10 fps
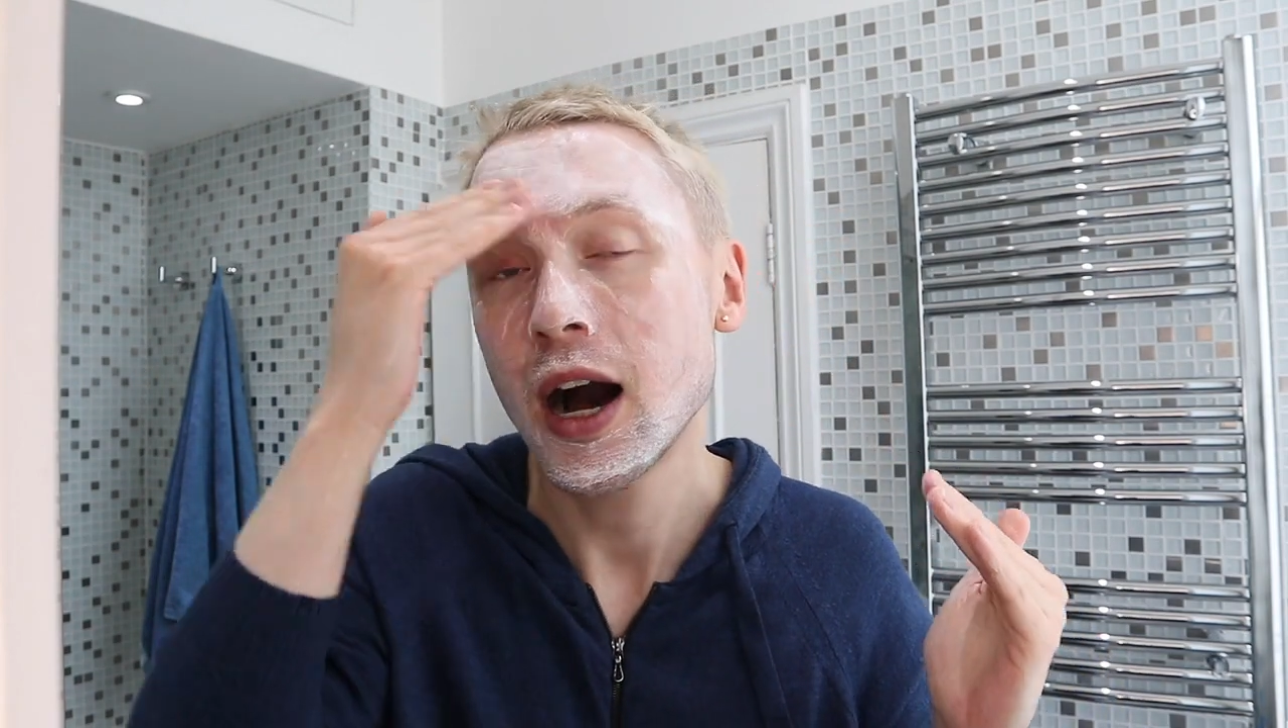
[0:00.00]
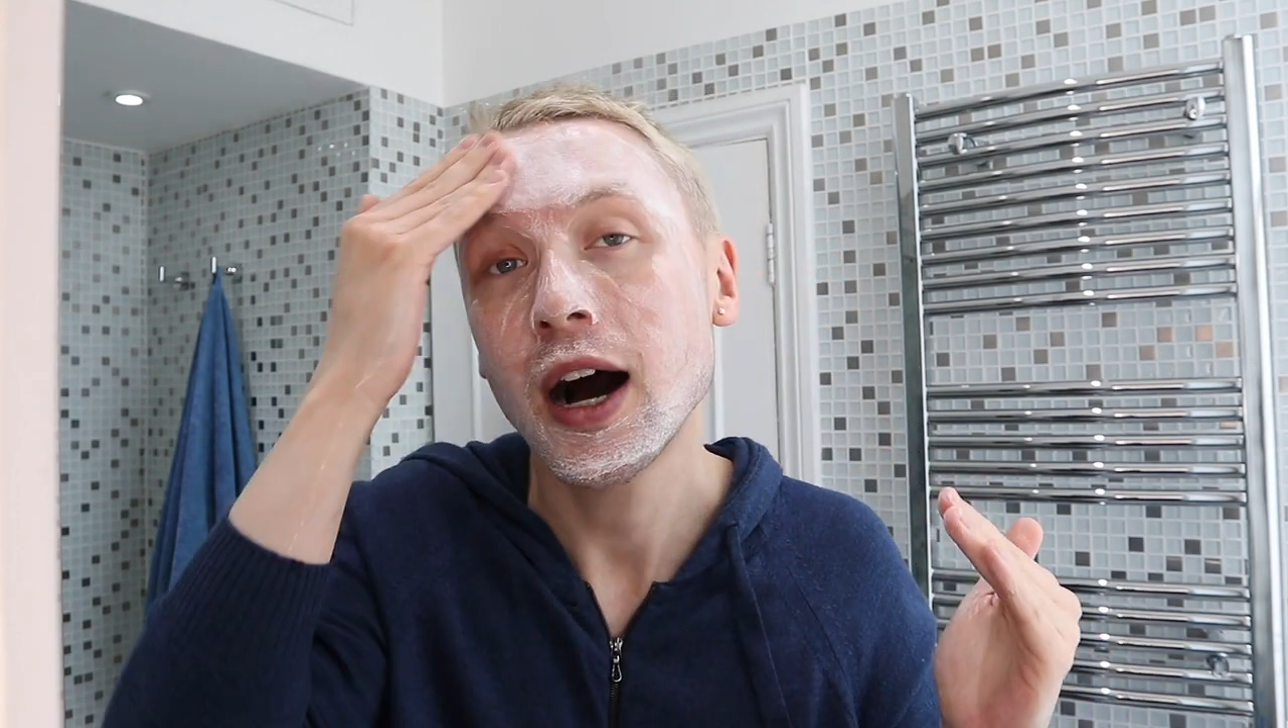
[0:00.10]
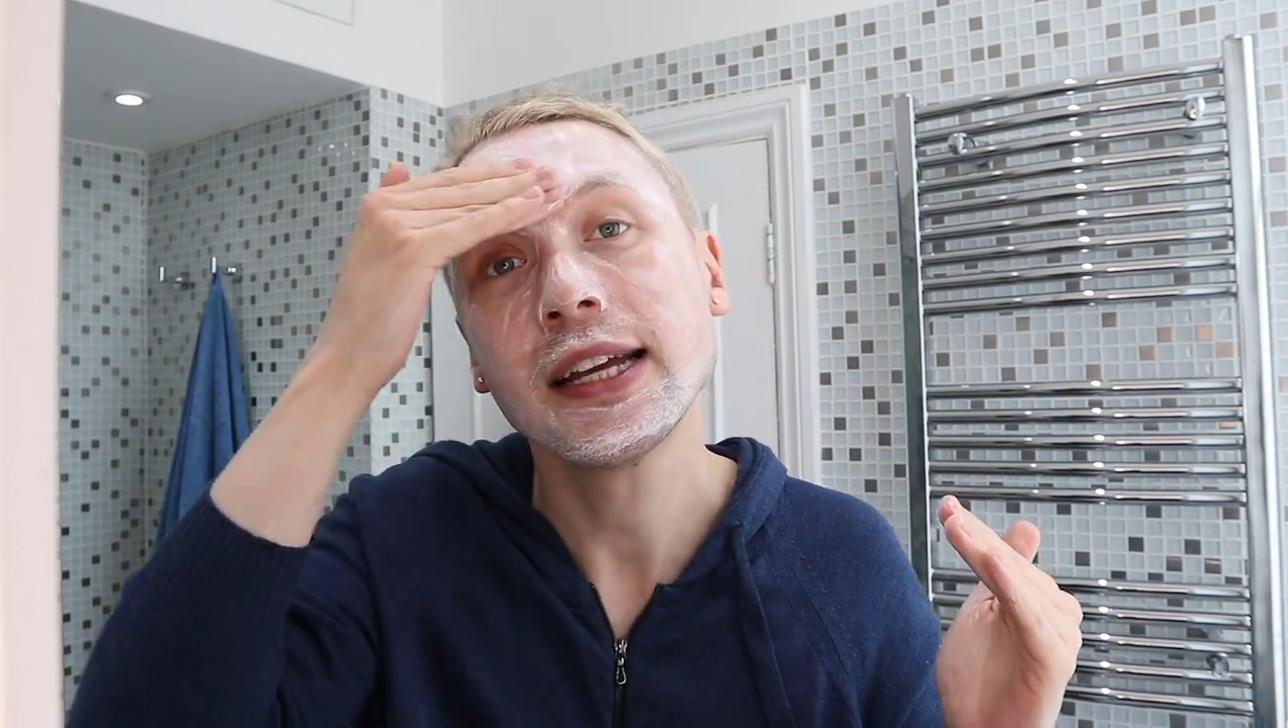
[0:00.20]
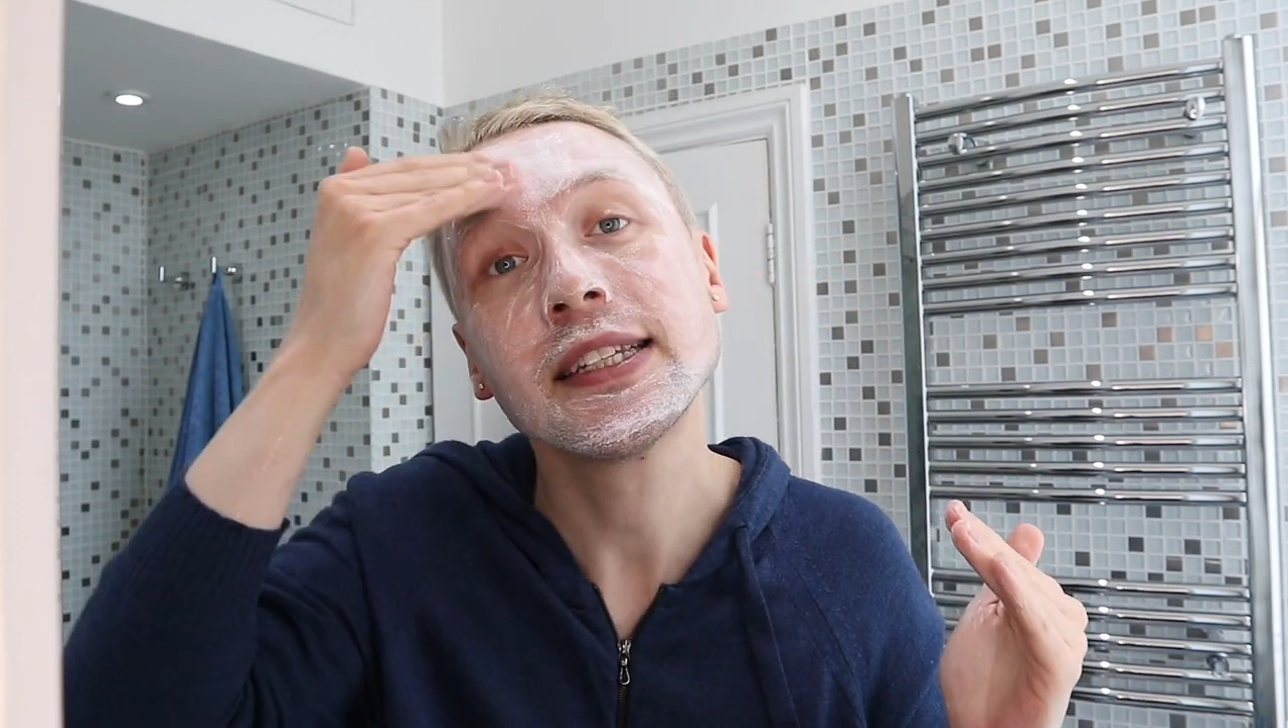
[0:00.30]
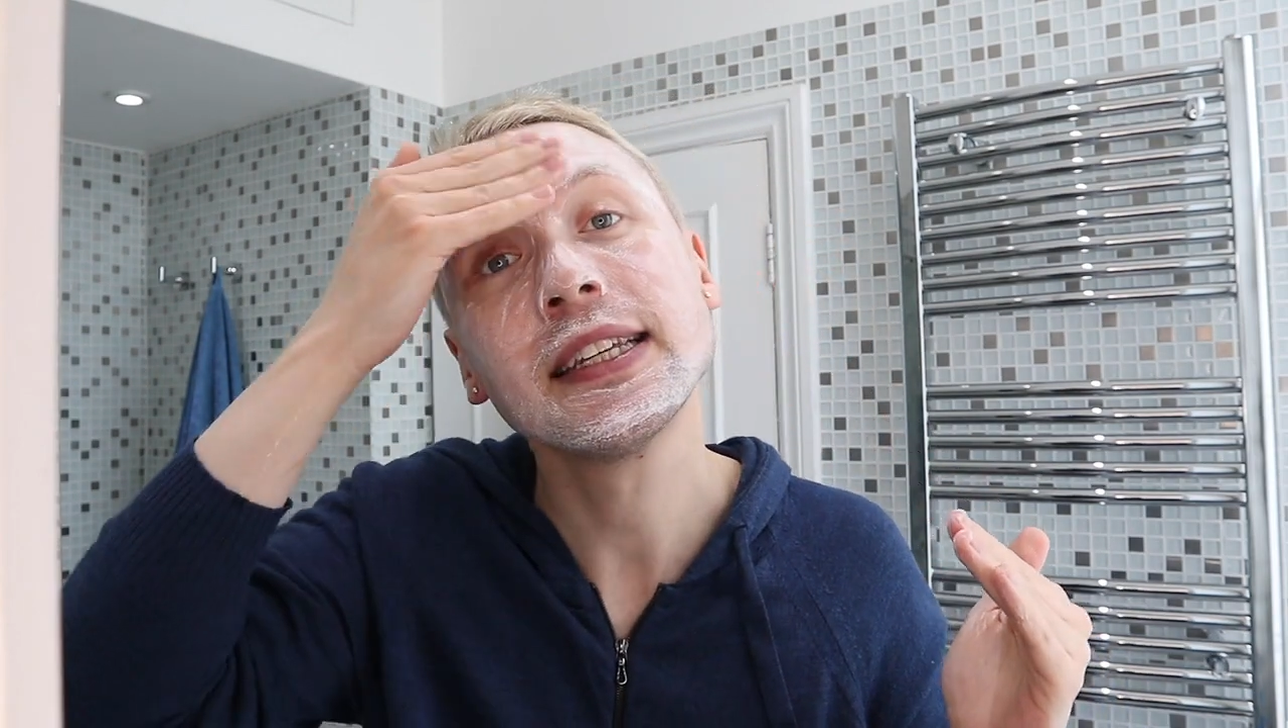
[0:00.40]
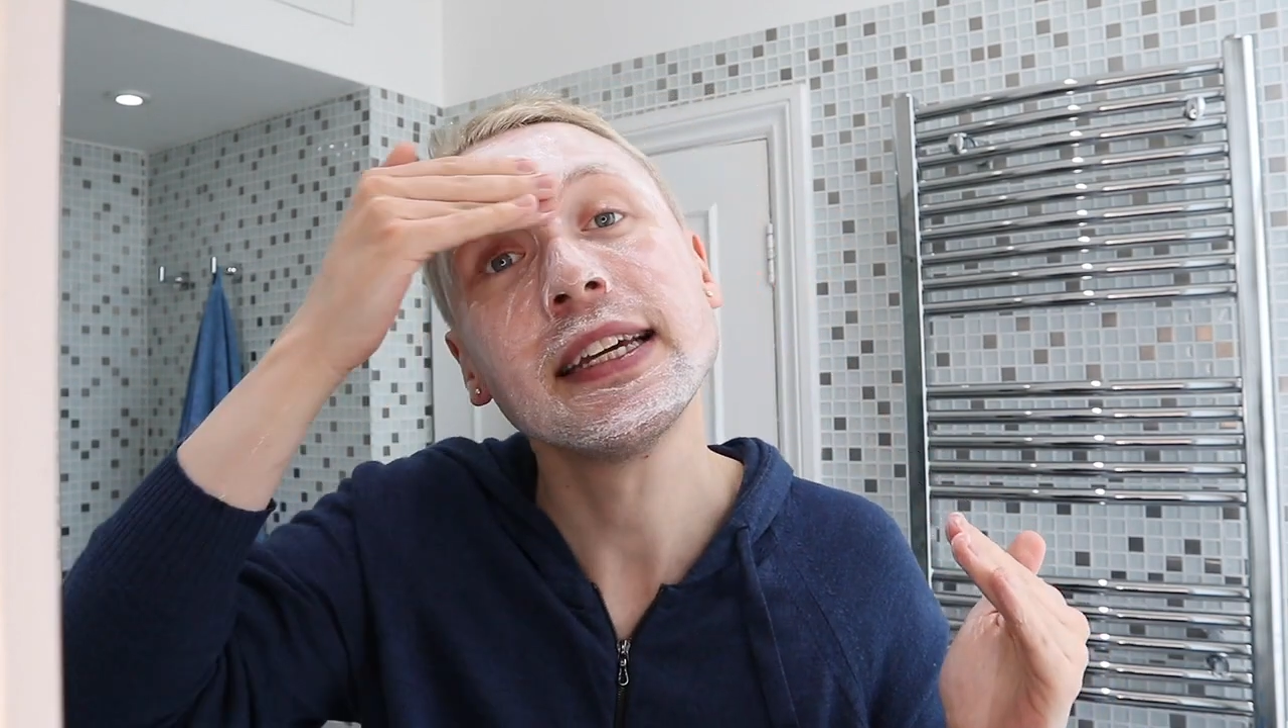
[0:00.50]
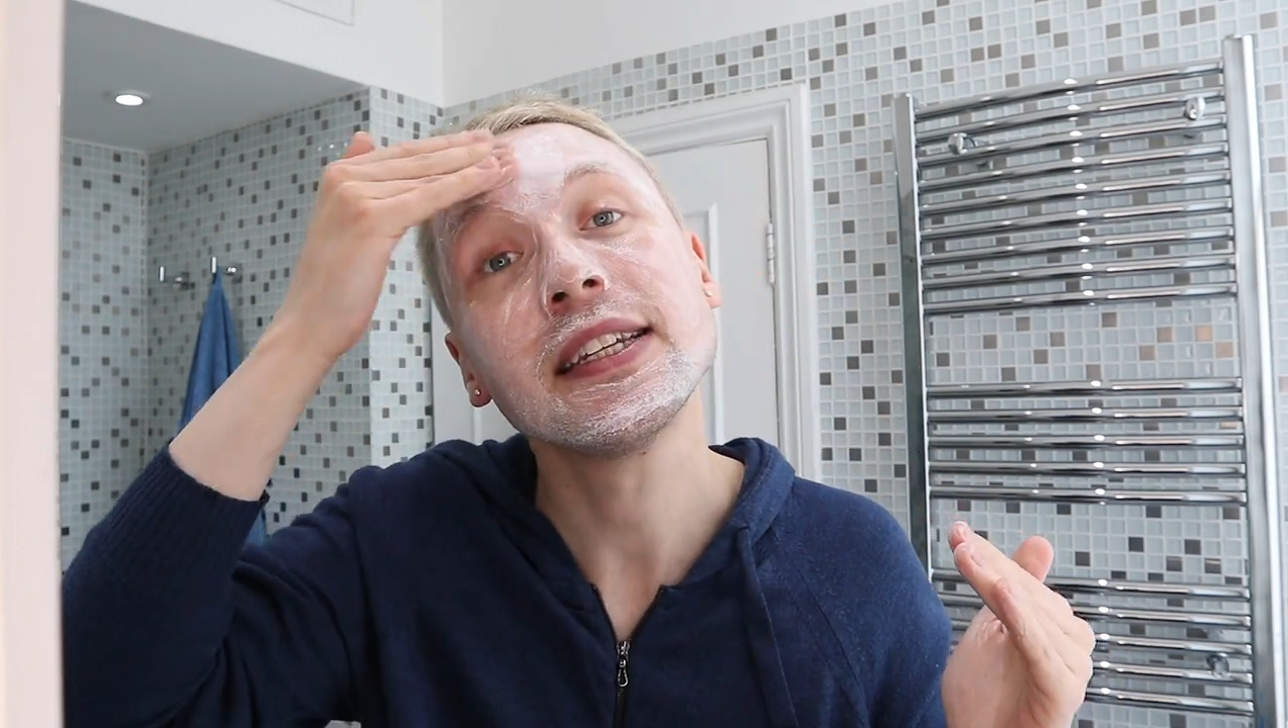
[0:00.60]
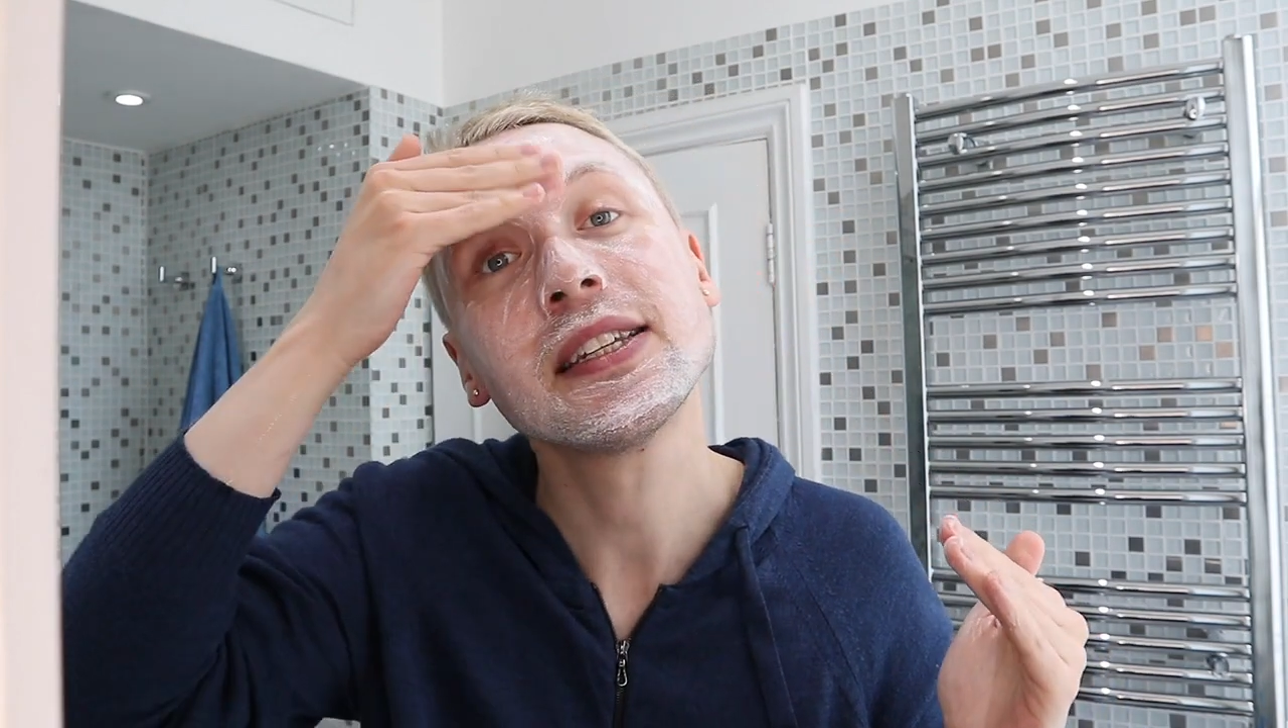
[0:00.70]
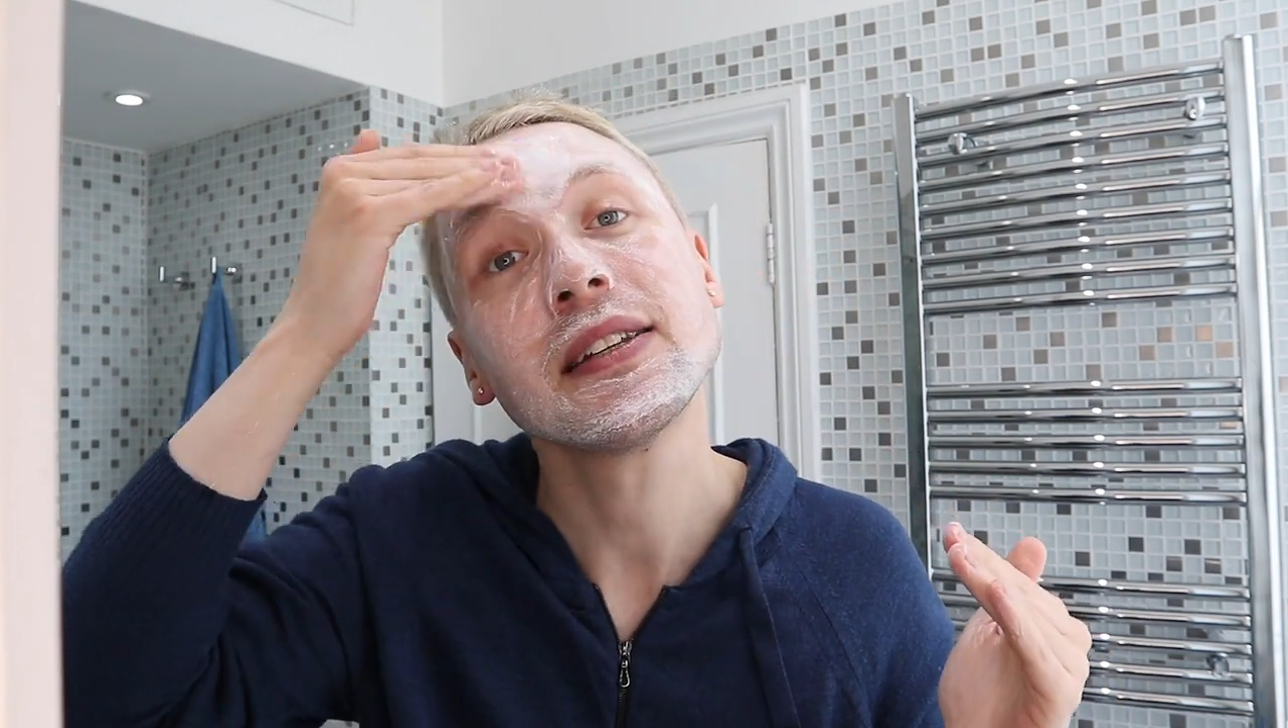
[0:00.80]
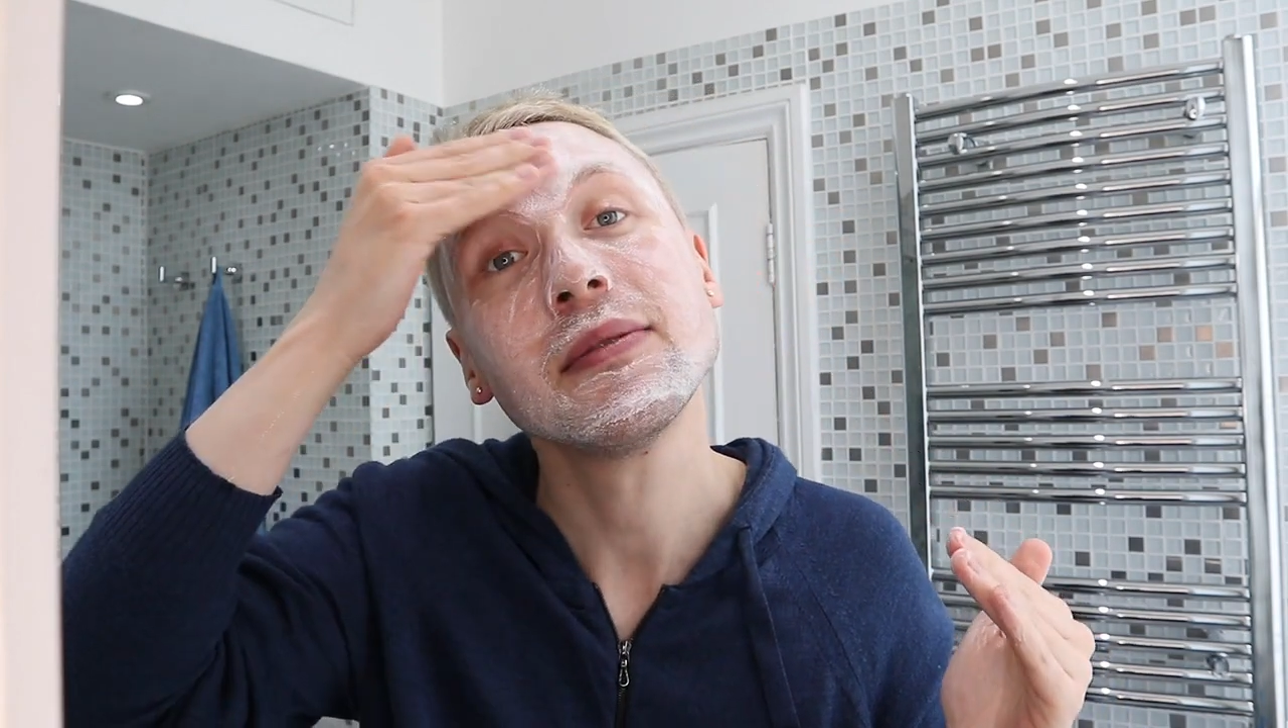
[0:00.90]
I
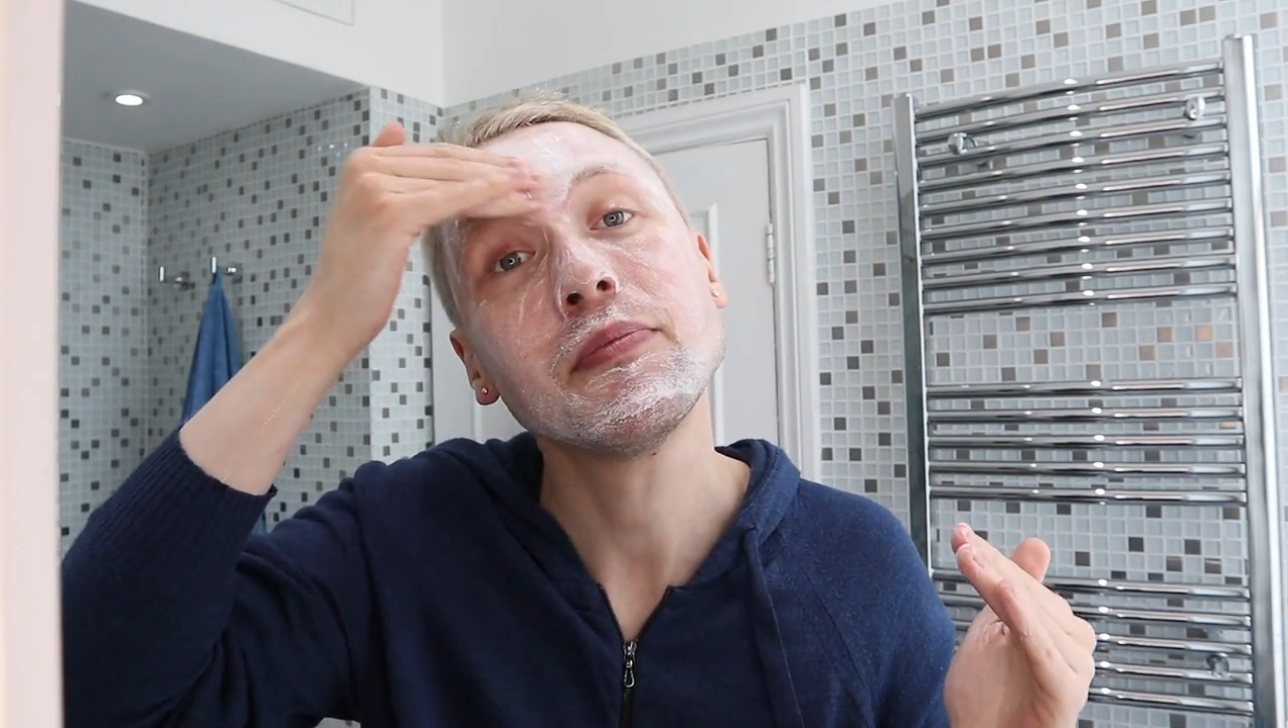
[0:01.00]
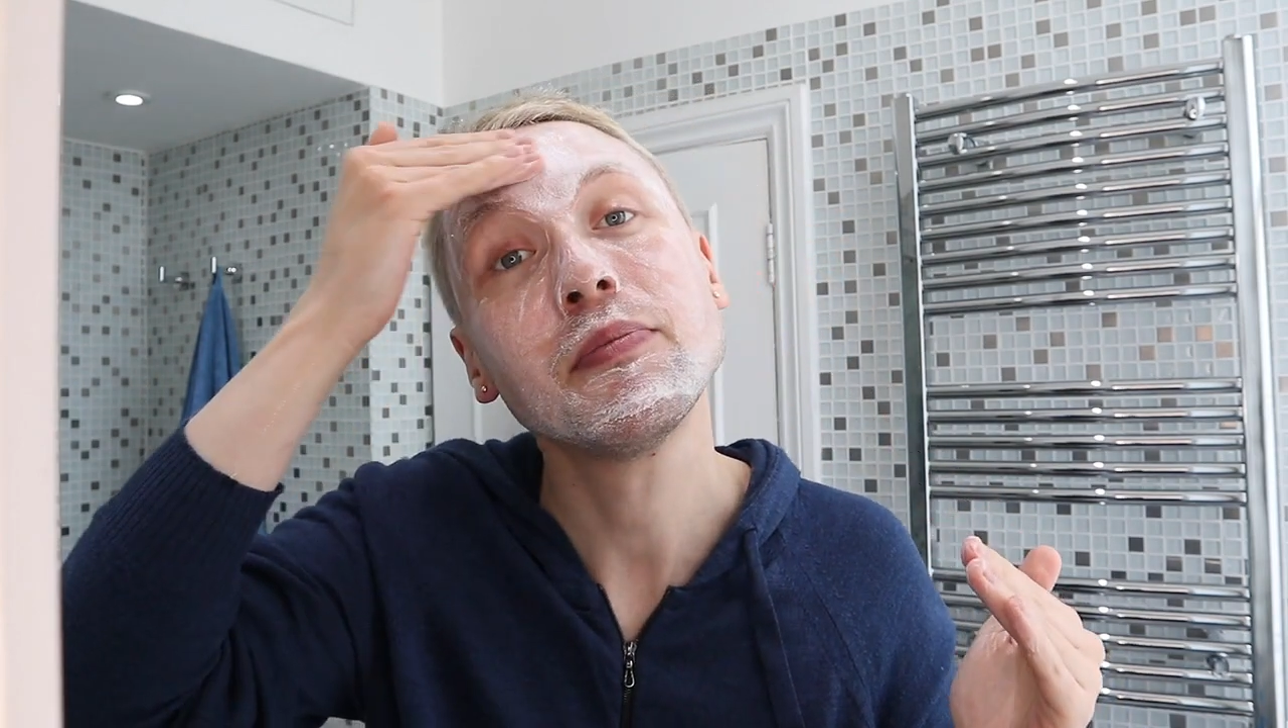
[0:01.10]
did